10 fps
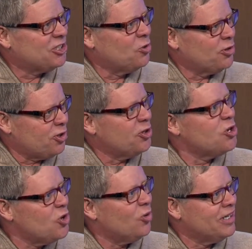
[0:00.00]
So with our
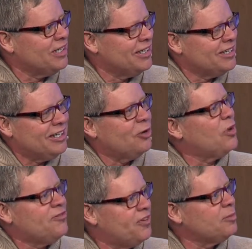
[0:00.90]
new one, uh,
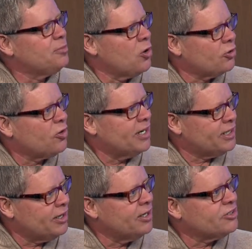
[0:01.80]
we fit both
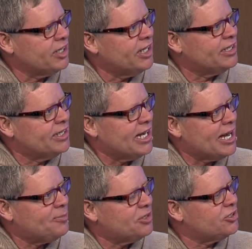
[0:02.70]
criteria in
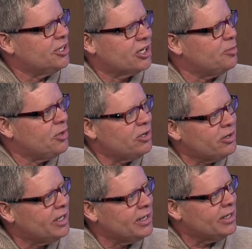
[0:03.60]
Indianapolis, and the
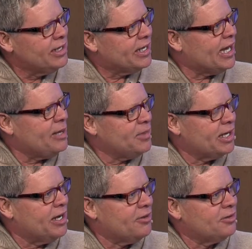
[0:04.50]
community came
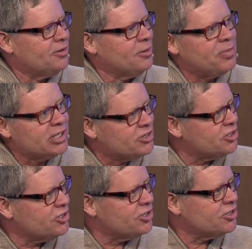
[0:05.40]
together, the
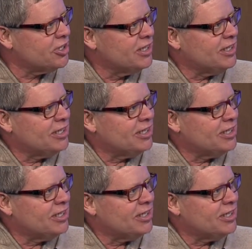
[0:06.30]
businesses,